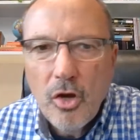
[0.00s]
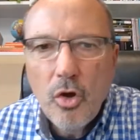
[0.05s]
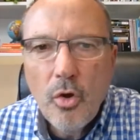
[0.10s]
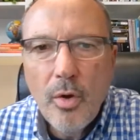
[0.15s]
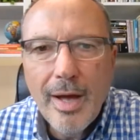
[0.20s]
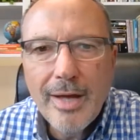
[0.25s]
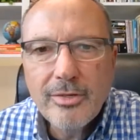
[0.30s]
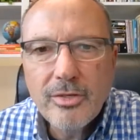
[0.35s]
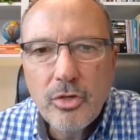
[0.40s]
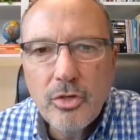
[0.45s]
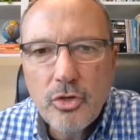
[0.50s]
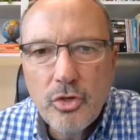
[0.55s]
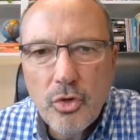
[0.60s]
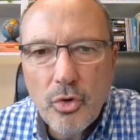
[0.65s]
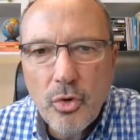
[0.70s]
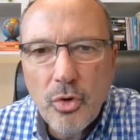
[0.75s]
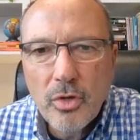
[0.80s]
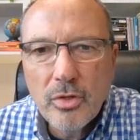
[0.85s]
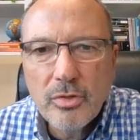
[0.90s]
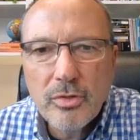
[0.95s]
who has
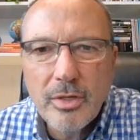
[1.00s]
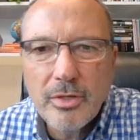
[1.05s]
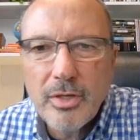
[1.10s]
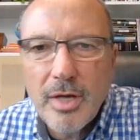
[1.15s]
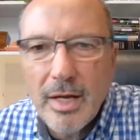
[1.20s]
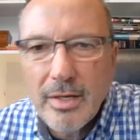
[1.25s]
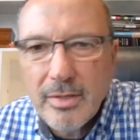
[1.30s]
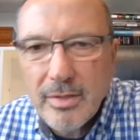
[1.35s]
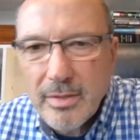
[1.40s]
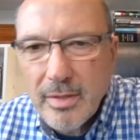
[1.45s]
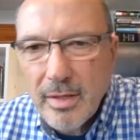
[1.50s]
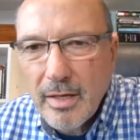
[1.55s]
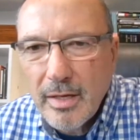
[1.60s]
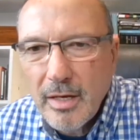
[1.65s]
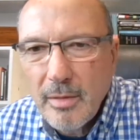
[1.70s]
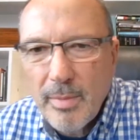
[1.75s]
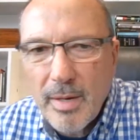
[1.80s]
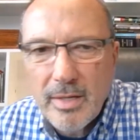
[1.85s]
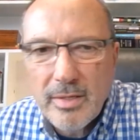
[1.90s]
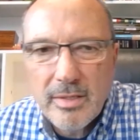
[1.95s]
endured such
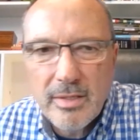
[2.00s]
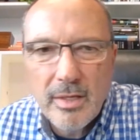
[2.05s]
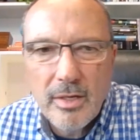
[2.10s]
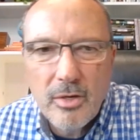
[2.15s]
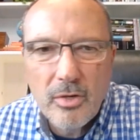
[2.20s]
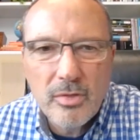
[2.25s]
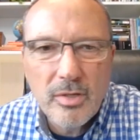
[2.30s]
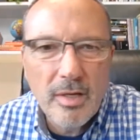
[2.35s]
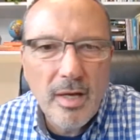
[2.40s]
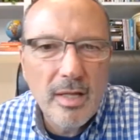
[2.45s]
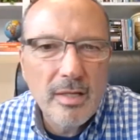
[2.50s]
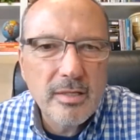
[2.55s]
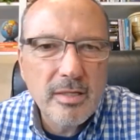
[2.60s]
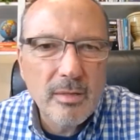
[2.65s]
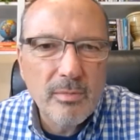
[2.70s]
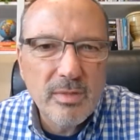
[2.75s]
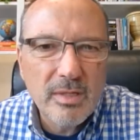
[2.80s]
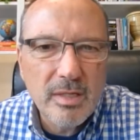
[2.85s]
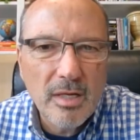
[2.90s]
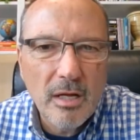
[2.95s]
hostility by sinners against
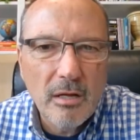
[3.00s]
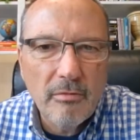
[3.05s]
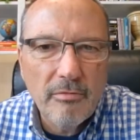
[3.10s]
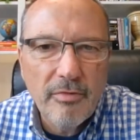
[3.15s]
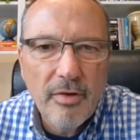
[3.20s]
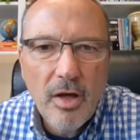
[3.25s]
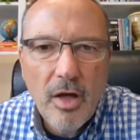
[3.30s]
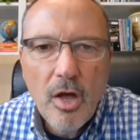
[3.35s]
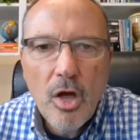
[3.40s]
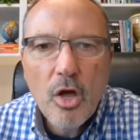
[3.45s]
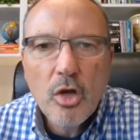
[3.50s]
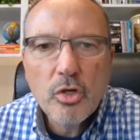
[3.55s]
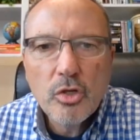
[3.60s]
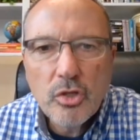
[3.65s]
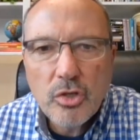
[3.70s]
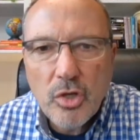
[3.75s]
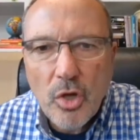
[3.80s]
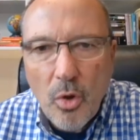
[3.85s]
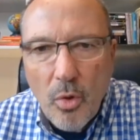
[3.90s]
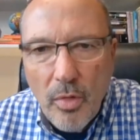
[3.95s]
himself,
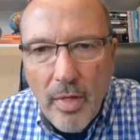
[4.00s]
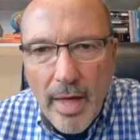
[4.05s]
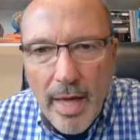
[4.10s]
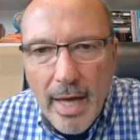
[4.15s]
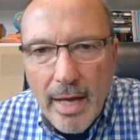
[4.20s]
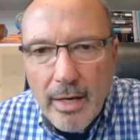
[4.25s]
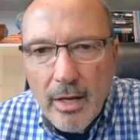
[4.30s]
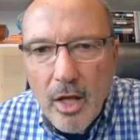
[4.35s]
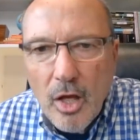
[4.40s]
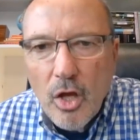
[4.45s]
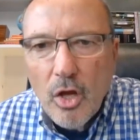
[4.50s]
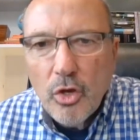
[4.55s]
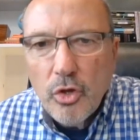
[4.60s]
so that